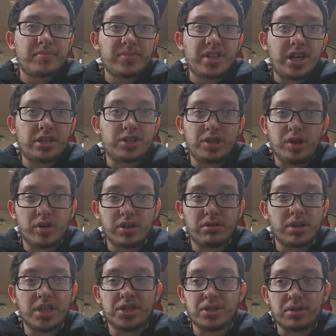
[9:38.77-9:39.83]
That's the only
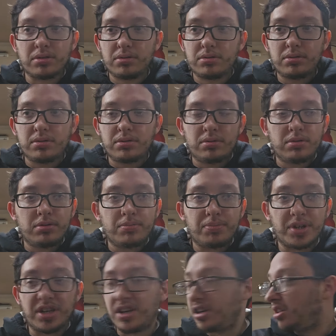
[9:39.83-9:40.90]
reason.
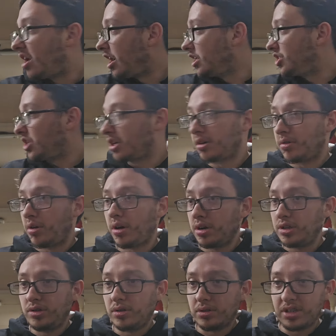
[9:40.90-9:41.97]
But a 9-second car,
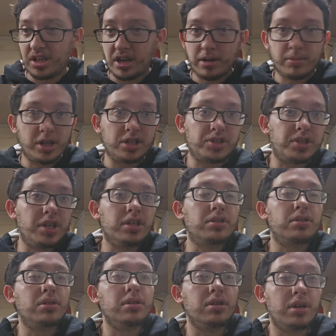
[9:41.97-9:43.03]
you don't need an M.L.S. gasket
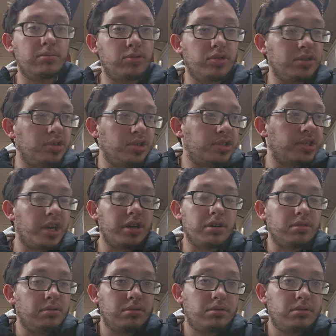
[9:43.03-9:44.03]
in it. I'm going to just say it.